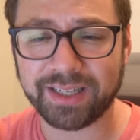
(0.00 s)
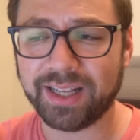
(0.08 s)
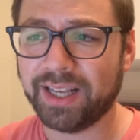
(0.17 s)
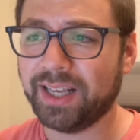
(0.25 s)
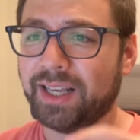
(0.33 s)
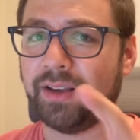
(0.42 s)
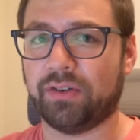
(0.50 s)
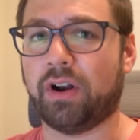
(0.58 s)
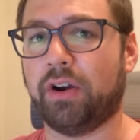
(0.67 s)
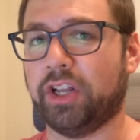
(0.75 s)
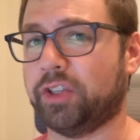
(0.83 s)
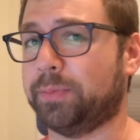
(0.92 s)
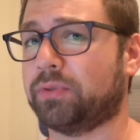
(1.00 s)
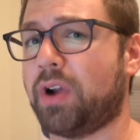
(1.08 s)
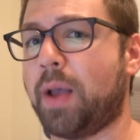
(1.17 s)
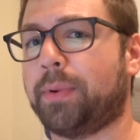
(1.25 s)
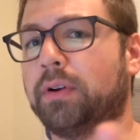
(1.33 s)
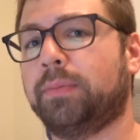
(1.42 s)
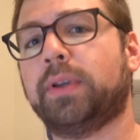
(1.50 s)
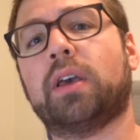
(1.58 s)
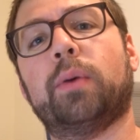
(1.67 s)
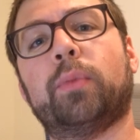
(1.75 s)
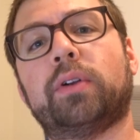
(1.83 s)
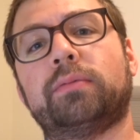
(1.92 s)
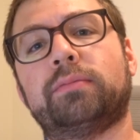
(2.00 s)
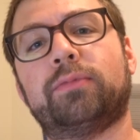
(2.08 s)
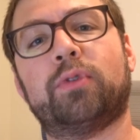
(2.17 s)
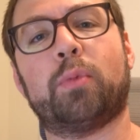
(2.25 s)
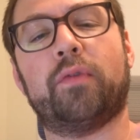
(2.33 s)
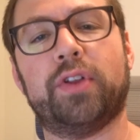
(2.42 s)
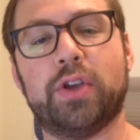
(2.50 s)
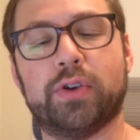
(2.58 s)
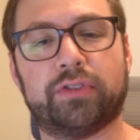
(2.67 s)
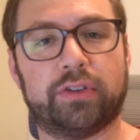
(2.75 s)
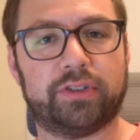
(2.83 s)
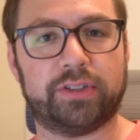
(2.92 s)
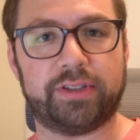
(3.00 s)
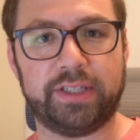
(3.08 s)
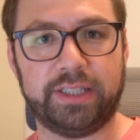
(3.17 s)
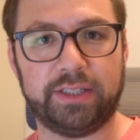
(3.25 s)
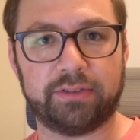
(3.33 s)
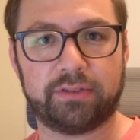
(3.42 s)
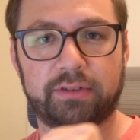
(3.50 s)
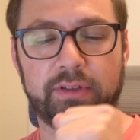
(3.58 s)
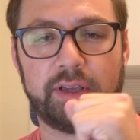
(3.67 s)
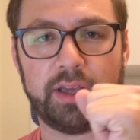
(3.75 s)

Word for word: If you're not already a subscriber, become one for more videos such as these.